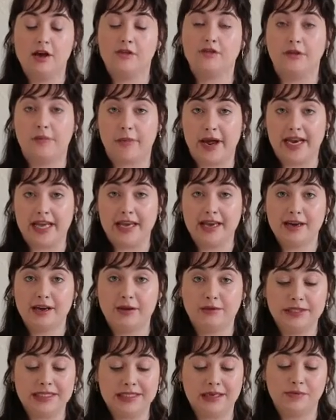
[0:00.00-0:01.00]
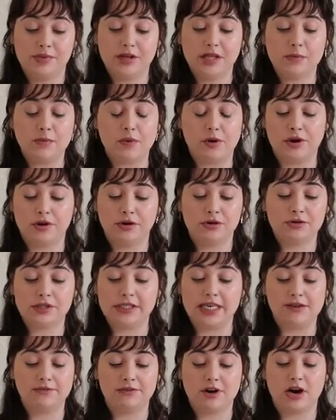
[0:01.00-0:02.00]
For many, it was simply the political
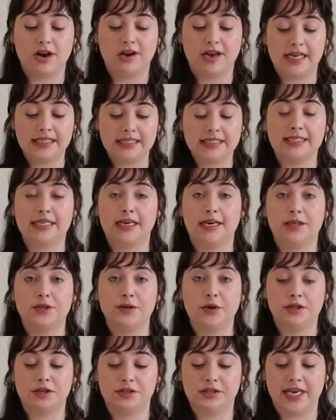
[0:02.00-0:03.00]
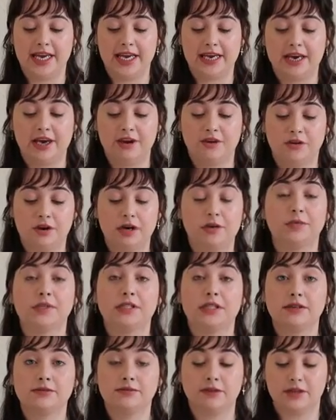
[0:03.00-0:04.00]
safeguard necessary to undertake incredibly
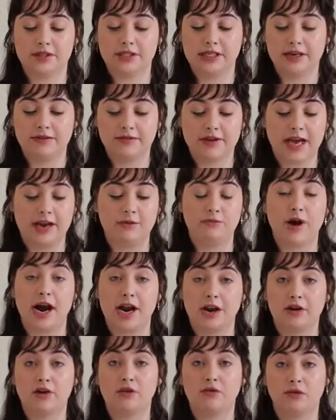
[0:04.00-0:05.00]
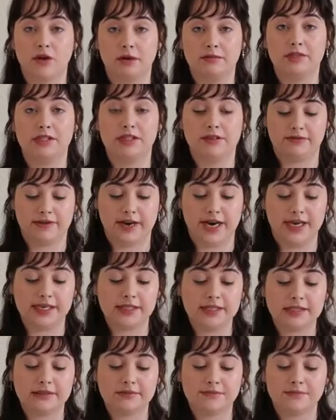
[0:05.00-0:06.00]
subversive and radical forms of
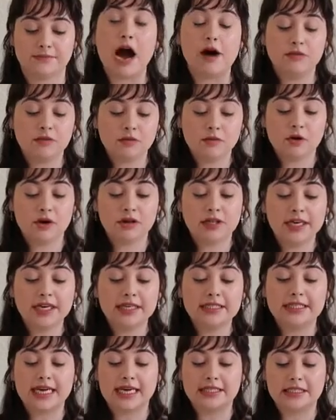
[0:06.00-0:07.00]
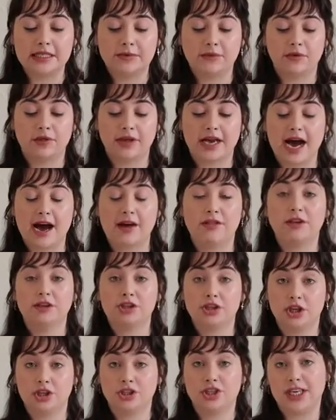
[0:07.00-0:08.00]
defiance. However morally contestable the Catholic
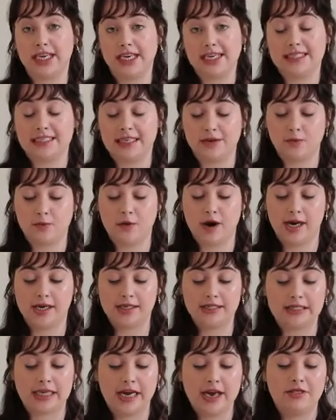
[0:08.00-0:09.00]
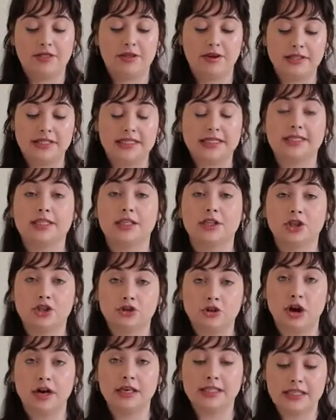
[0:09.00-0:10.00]
Church is and was, there exists a
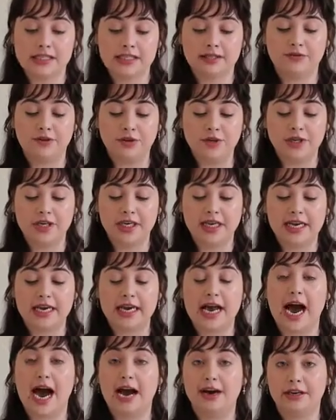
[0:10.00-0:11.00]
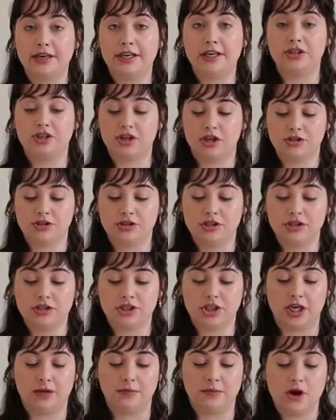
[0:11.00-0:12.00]
strong sense of unity and hierarchy in church
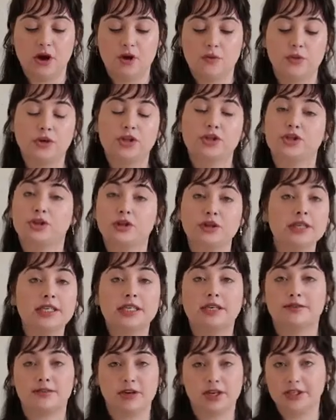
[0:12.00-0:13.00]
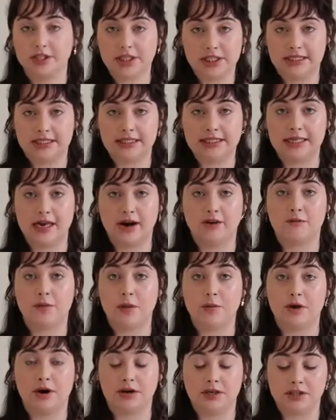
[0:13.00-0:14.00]
leadership, which clearly differentiates itself from
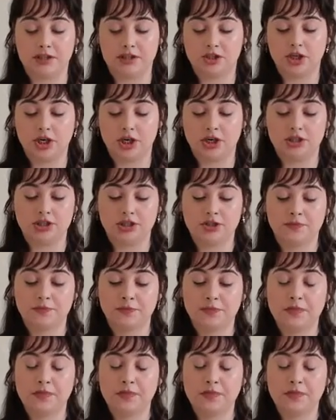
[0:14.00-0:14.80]
the Protestant Church.